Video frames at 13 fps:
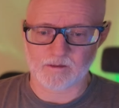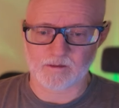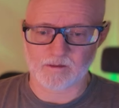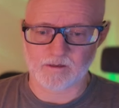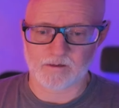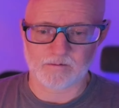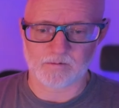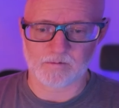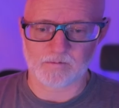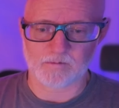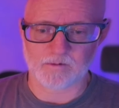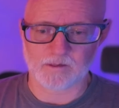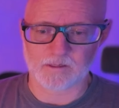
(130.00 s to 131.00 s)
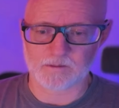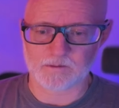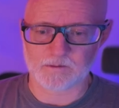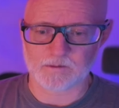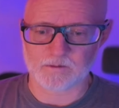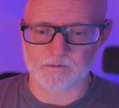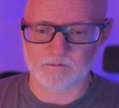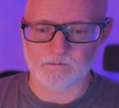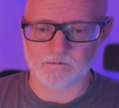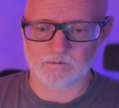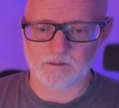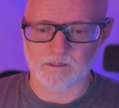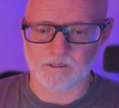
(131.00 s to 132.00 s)
I don't know if
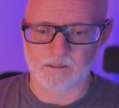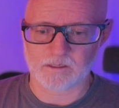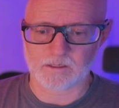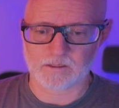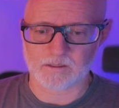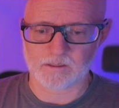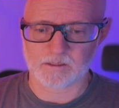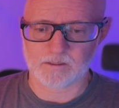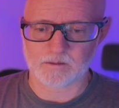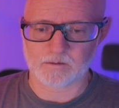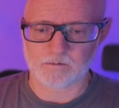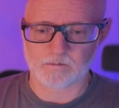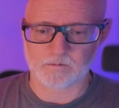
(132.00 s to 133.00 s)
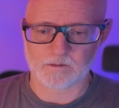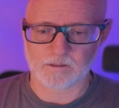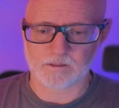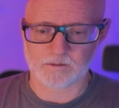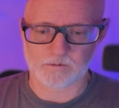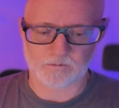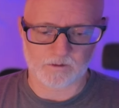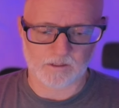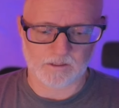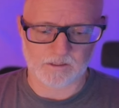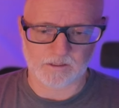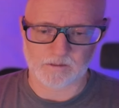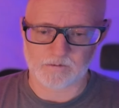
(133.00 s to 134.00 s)
Ezra, uh, oh,
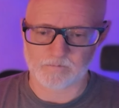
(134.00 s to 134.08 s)
Ezraty